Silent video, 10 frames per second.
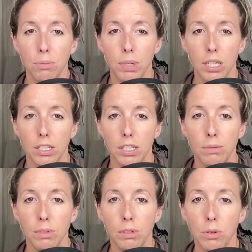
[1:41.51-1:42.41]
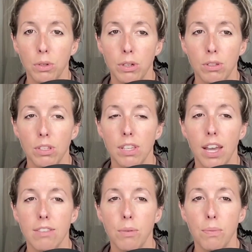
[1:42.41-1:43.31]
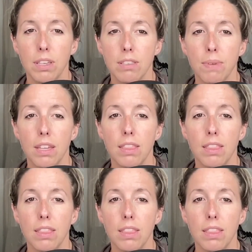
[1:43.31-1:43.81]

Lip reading: person with scoliosis has a wingspan